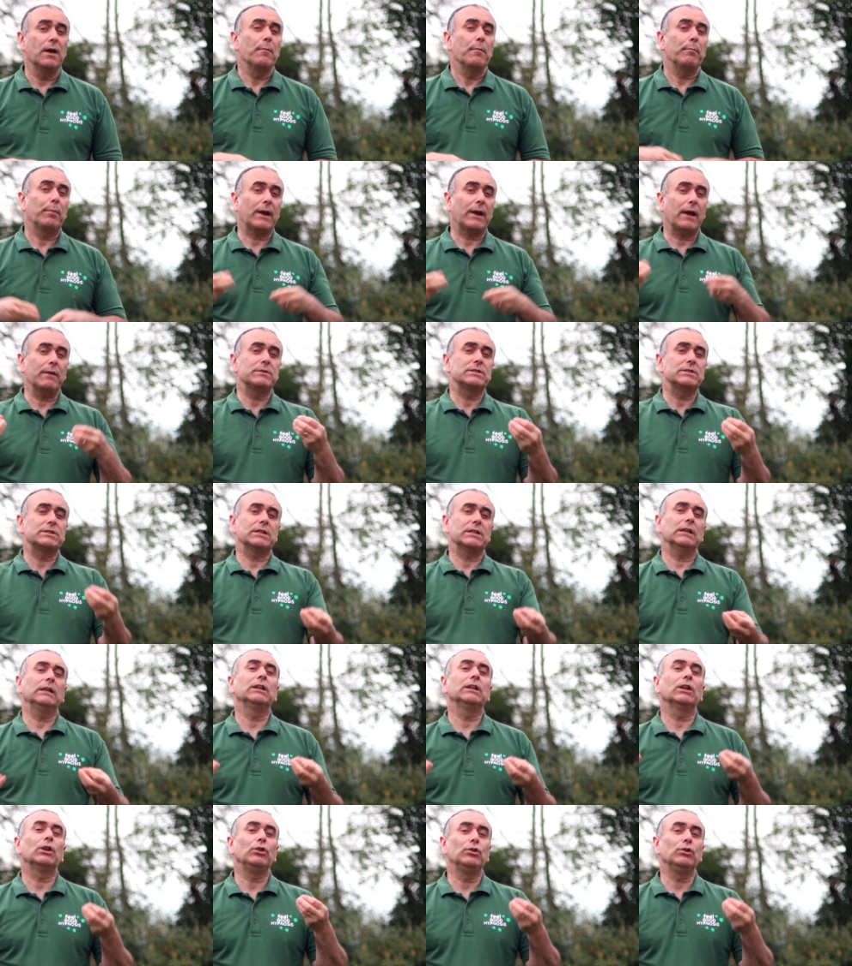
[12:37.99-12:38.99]
but I'd
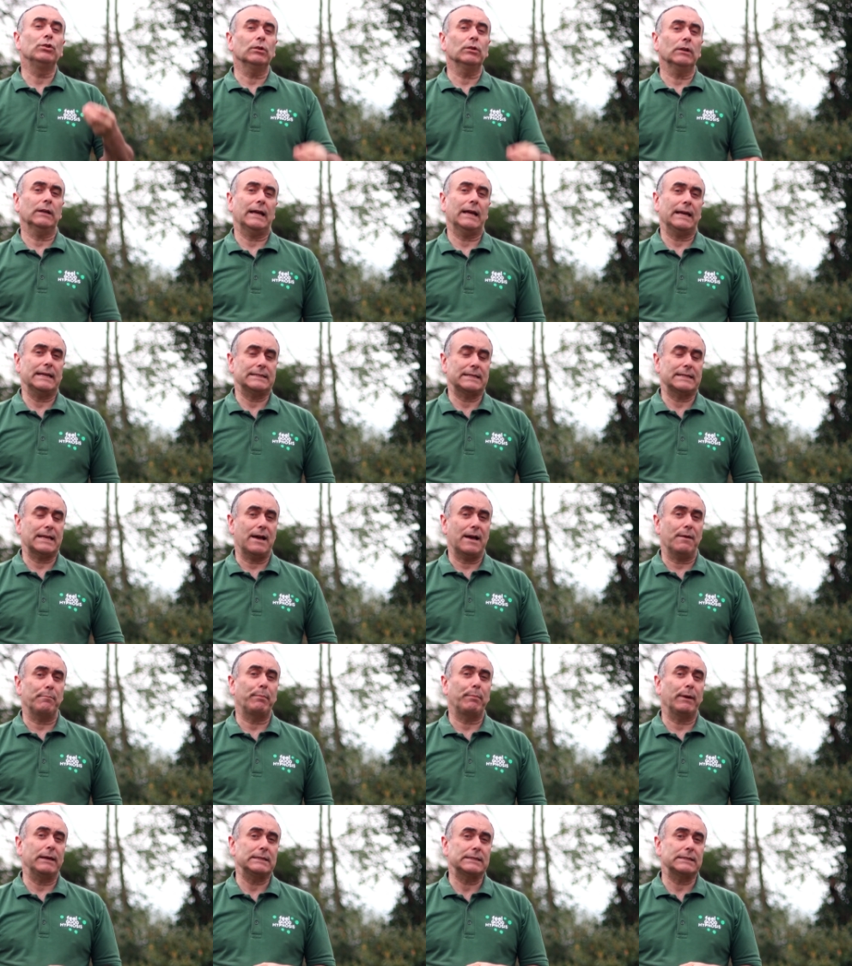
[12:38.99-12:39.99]
still utilize
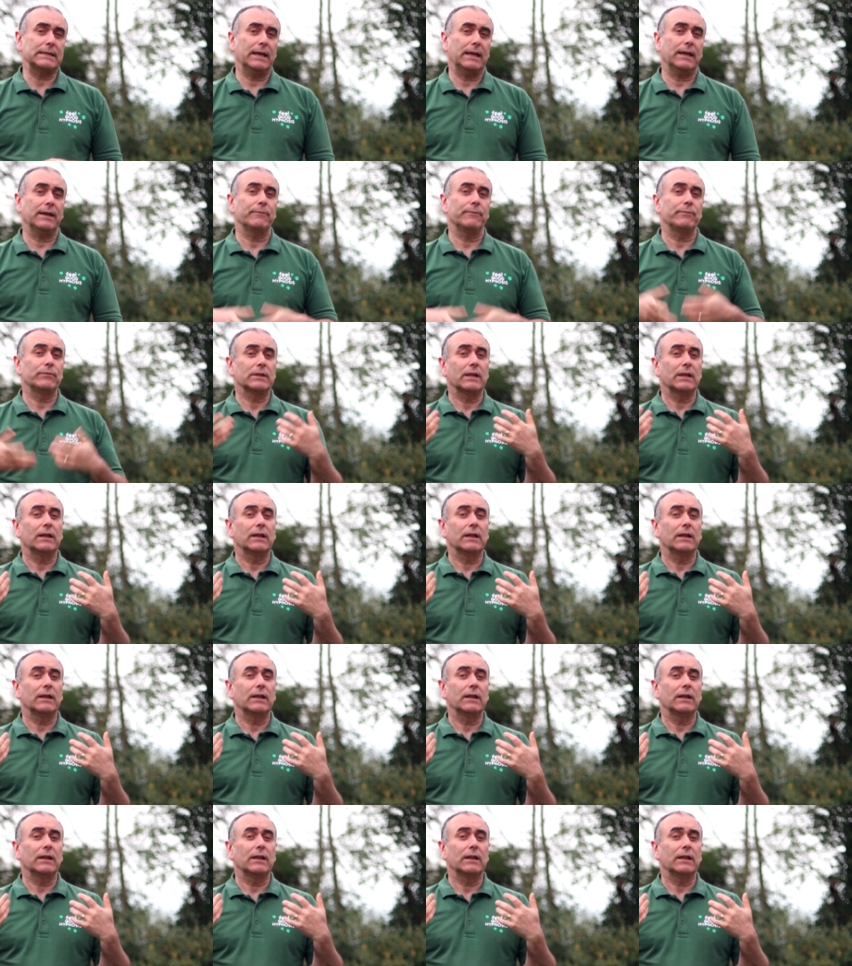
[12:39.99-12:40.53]
that by saying,